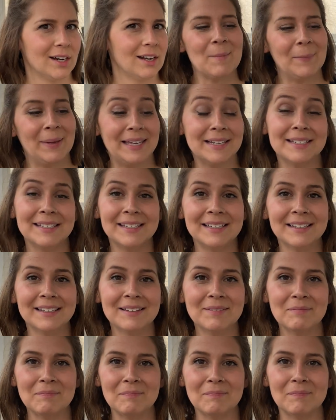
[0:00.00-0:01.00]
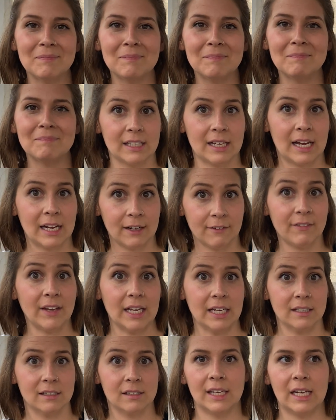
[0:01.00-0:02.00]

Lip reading: painting on a vase,